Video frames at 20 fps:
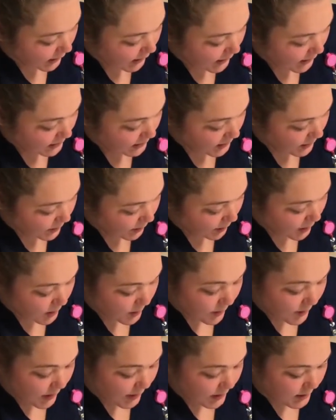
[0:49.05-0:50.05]
His MR
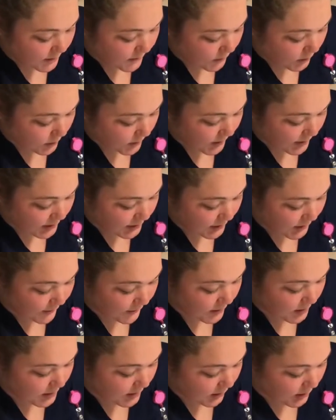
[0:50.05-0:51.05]
number is
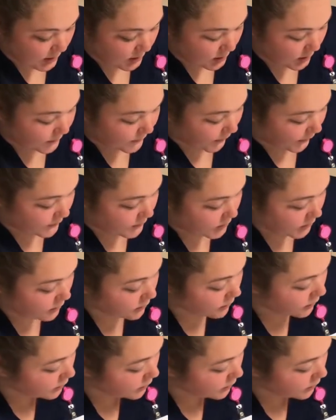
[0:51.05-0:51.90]
4176352,